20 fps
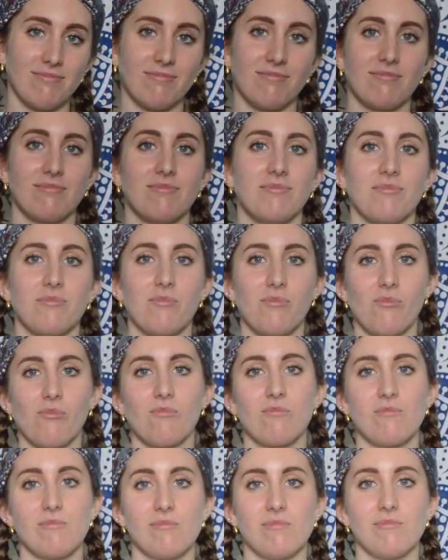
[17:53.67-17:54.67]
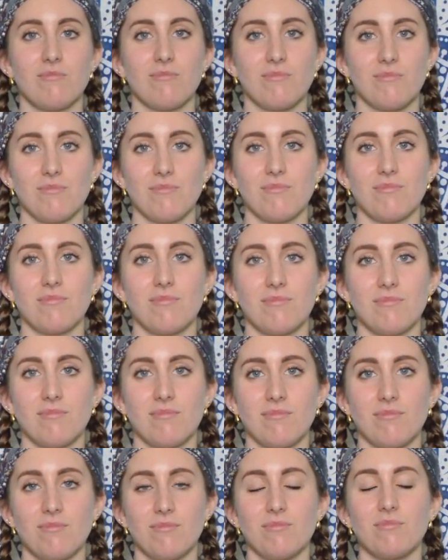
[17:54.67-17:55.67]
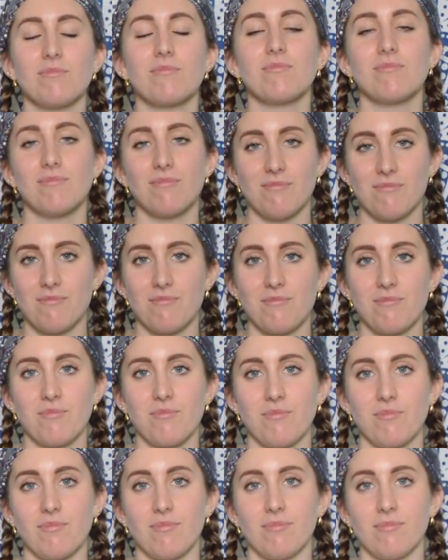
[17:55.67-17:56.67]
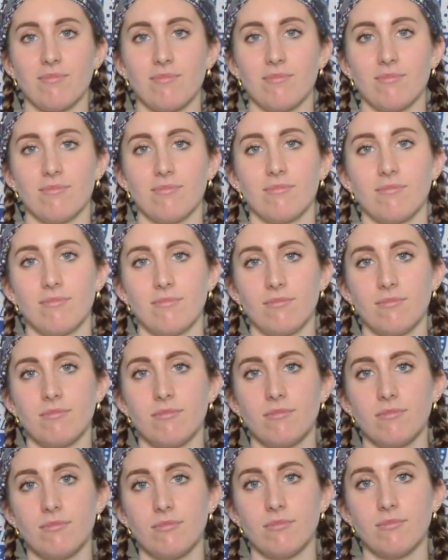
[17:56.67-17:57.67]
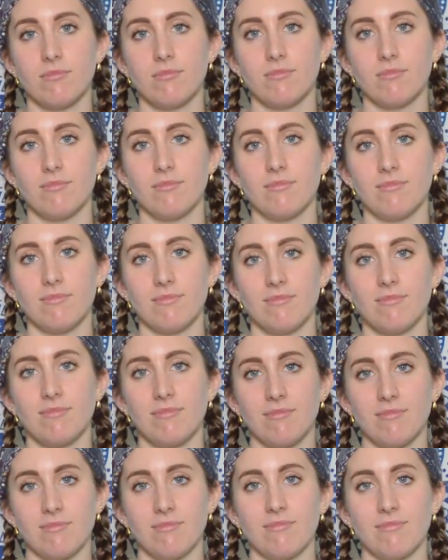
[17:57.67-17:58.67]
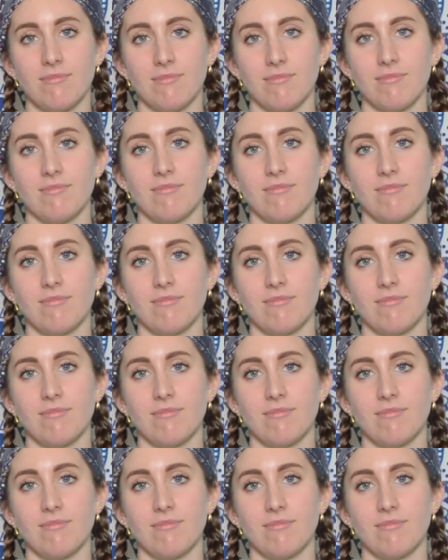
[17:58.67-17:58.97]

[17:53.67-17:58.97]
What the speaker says: (not speaking)